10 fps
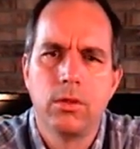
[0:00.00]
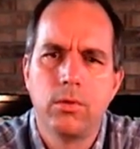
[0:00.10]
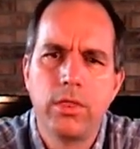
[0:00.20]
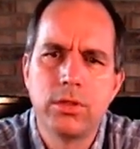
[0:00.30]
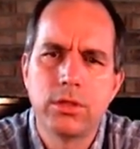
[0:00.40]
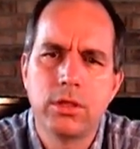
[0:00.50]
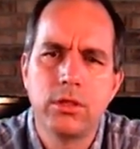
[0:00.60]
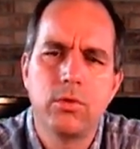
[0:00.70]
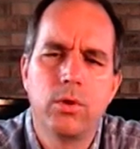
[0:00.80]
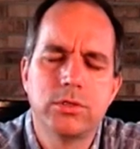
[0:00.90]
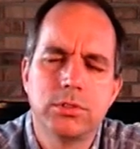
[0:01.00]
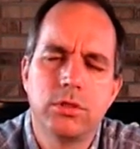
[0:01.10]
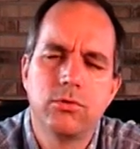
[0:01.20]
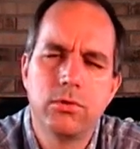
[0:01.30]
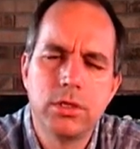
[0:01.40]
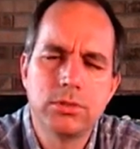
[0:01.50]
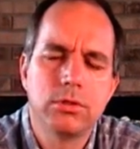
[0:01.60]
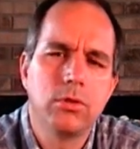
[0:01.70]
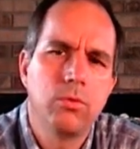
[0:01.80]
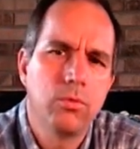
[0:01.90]
Well, that's a good question. The
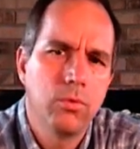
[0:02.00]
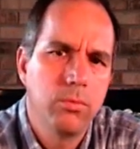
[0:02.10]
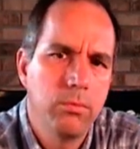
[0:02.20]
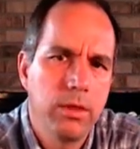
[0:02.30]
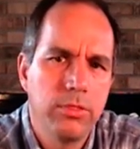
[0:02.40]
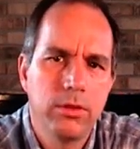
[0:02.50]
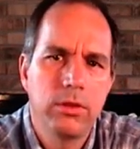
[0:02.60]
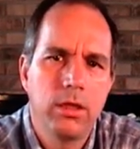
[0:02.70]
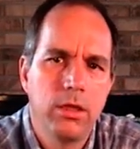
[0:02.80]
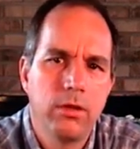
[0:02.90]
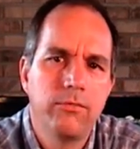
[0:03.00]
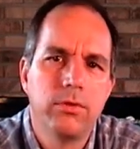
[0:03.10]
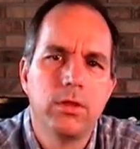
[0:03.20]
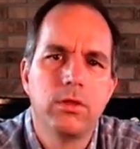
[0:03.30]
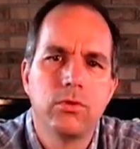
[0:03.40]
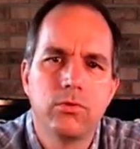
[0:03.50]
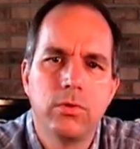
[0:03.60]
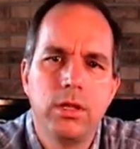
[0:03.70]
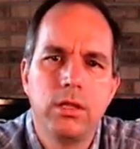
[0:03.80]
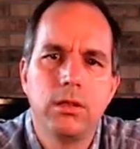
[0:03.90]
traditional method of
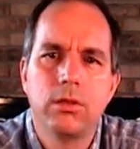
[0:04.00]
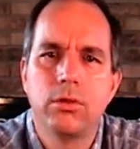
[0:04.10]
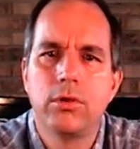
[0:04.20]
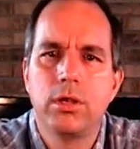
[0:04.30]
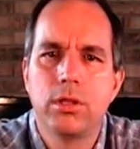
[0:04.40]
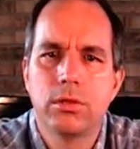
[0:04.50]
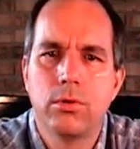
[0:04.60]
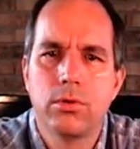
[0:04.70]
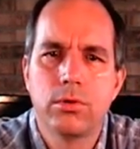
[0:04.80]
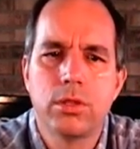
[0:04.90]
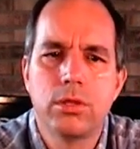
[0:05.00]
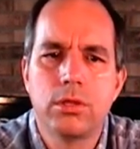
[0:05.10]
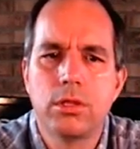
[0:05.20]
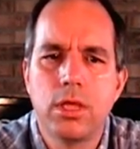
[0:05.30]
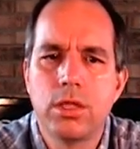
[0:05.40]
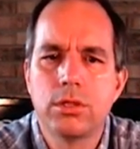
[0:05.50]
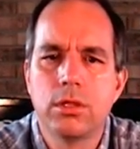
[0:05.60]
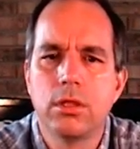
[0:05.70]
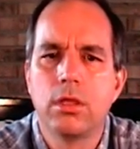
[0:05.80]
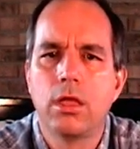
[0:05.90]
treating learning disorders is to test
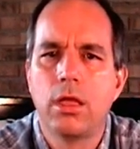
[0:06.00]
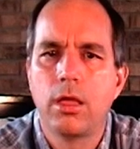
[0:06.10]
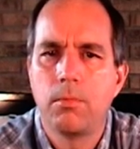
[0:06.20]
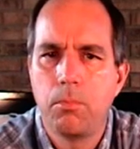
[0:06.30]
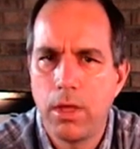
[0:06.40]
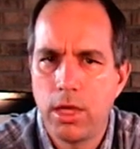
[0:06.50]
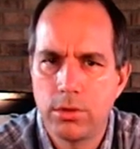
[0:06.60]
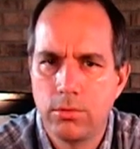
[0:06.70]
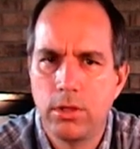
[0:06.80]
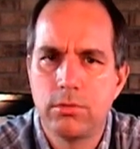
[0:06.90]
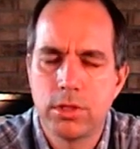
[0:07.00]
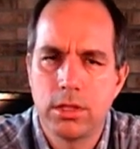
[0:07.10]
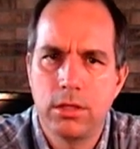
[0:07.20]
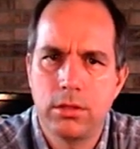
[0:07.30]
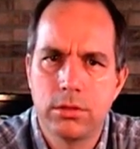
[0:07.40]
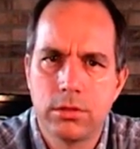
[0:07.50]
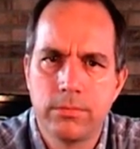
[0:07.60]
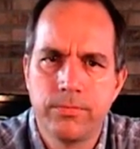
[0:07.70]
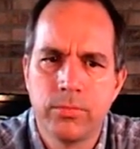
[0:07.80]
mastery of skills.